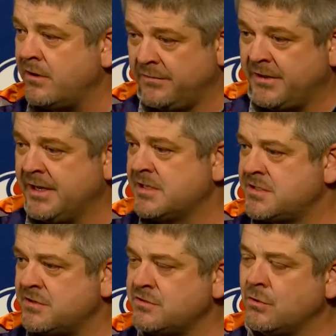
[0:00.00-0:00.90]
And if it is,
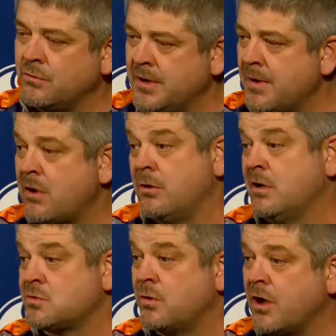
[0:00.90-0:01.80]
there's no rebound or
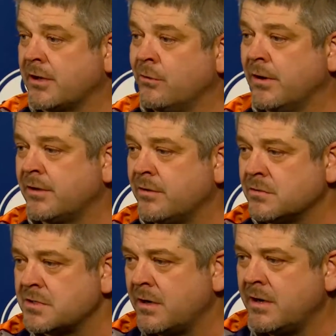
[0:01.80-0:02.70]
else we're not going to
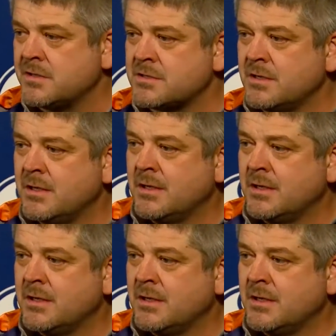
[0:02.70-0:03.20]
those areas.